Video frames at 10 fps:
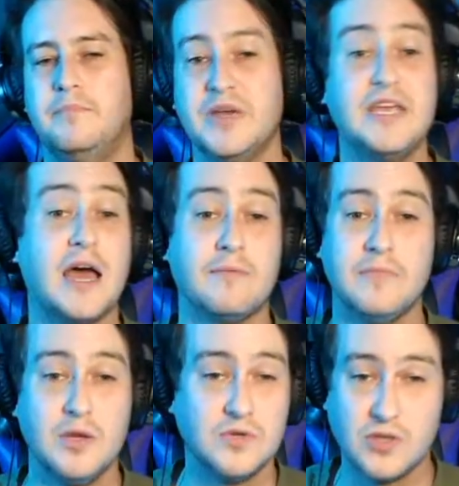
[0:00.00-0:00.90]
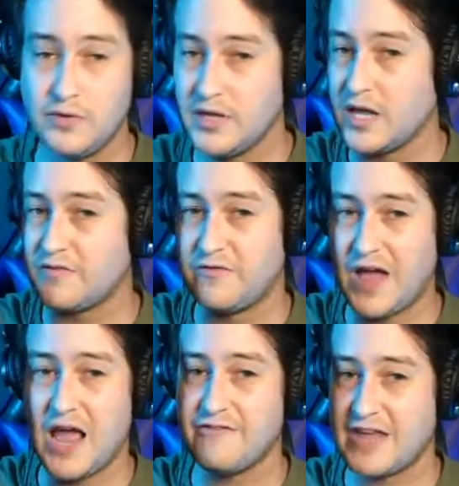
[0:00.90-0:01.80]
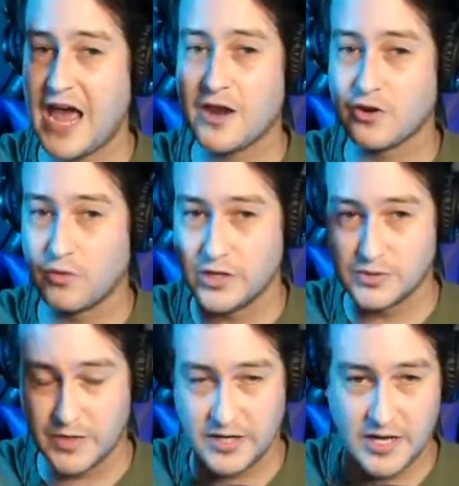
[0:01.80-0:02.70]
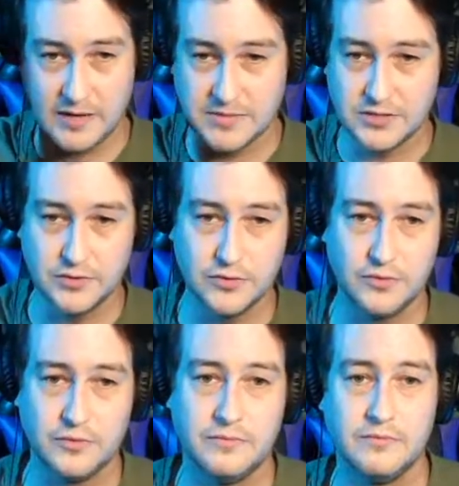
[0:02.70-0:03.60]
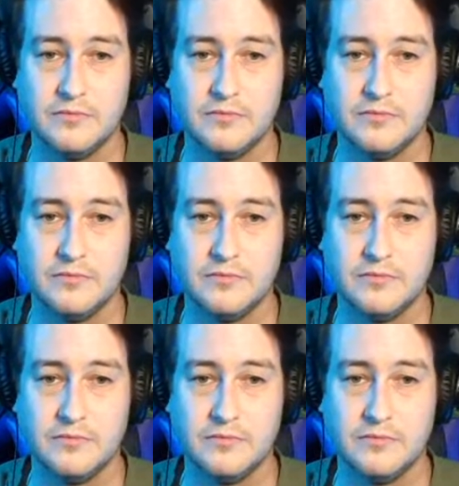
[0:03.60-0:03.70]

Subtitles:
But yeah, it was only like 5 categories when it came to,